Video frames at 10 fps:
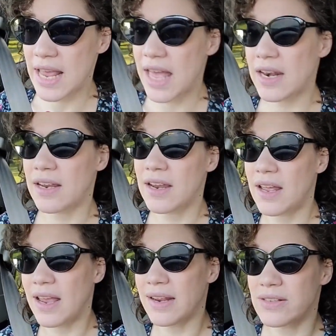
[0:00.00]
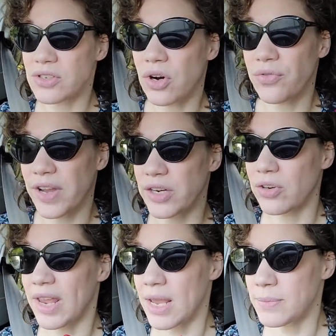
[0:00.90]
Ed, and
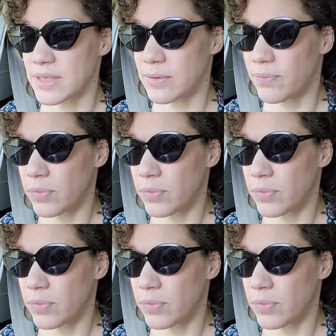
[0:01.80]
Starfinder games.